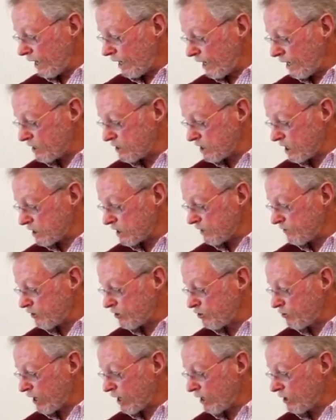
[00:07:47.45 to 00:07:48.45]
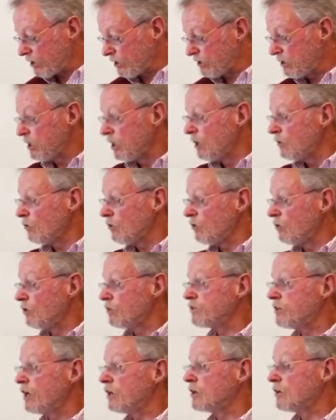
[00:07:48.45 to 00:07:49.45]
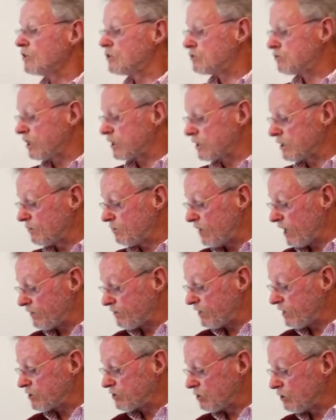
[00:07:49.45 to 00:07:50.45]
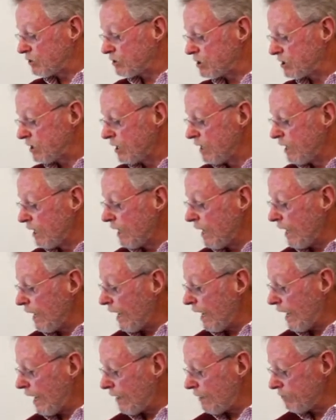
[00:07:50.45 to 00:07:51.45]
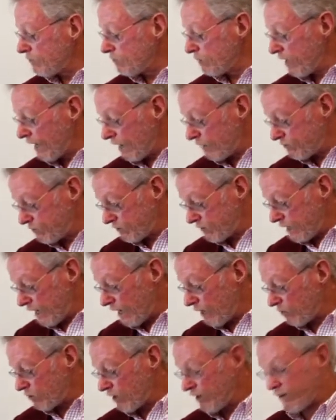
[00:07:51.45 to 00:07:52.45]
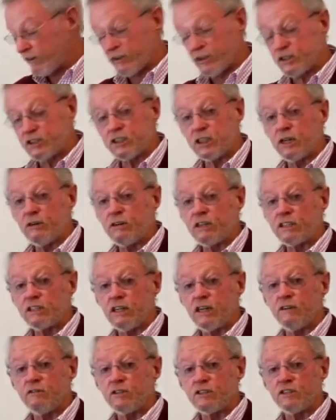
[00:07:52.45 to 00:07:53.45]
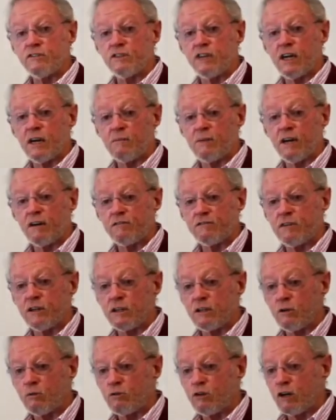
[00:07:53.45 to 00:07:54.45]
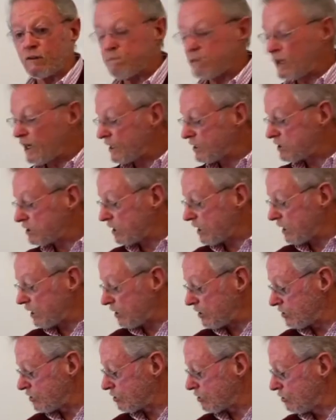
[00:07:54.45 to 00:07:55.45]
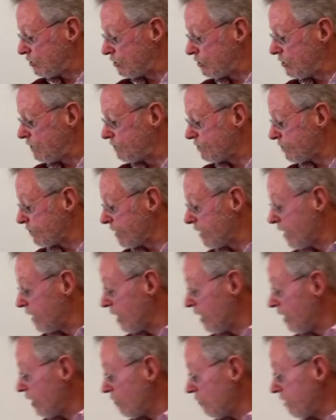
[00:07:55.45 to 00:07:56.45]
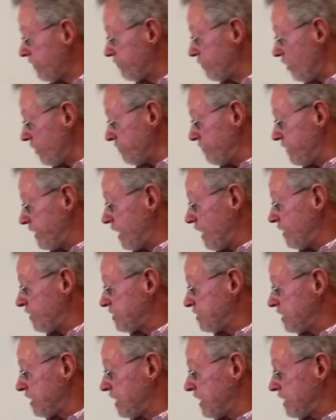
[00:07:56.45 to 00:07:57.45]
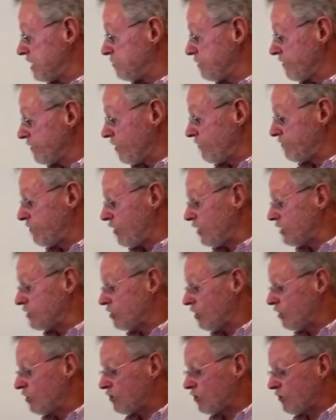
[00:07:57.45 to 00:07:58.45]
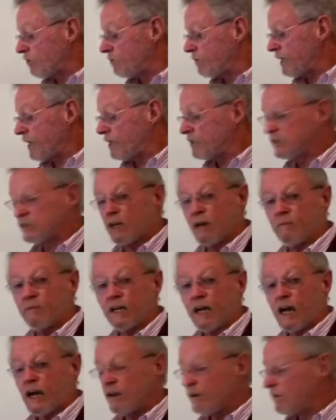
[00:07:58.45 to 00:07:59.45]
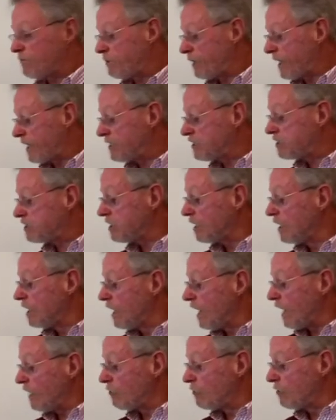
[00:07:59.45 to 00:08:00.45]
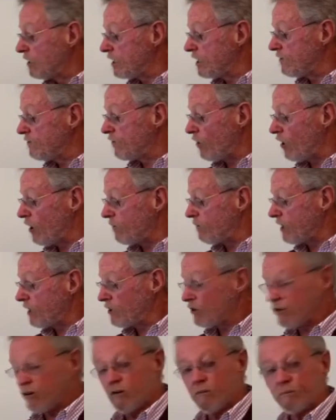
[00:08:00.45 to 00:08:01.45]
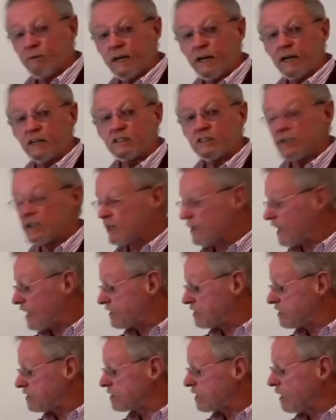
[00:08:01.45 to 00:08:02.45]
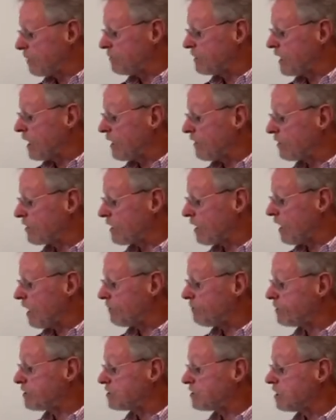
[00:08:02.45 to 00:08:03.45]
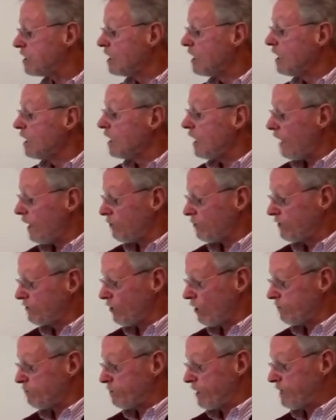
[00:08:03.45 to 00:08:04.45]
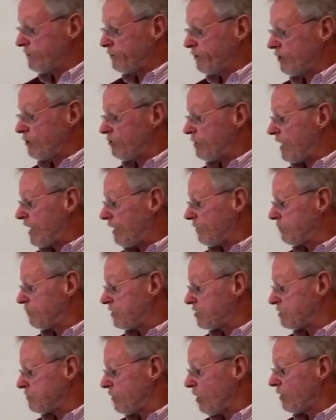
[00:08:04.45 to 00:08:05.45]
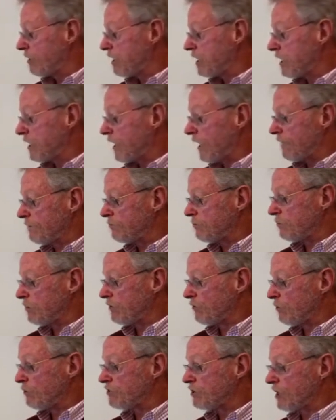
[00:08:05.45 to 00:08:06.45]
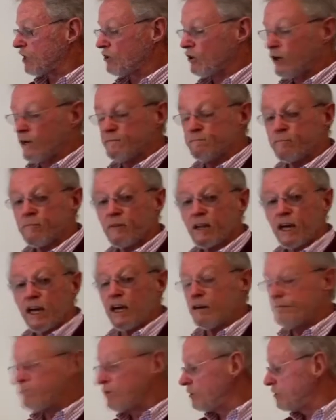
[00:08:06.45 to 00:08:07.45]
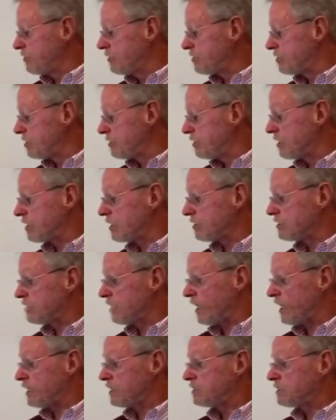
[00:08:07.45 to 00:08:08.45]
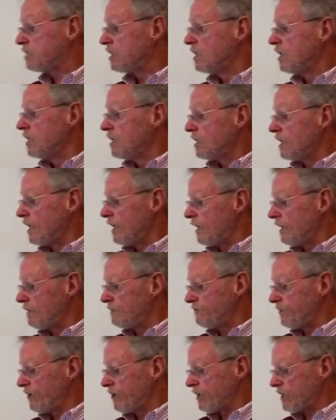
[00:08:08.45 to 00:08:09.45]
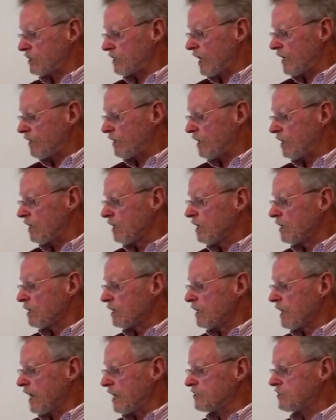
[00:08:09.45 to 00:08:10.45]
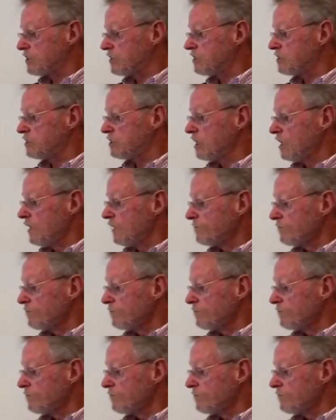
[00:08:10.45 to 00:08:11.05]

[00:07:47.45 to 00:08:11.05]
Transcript: Excessive adrenaline will also constrict the blood vessels. We have got serious levels of EMF in the workplace and in school. We've got VOCs, we've got volatile compounds coming out of the paints and the environmental compounds and the gases coming out of the carpets. We've got people around with smoking, and we've also got air pollution that contains various other gases.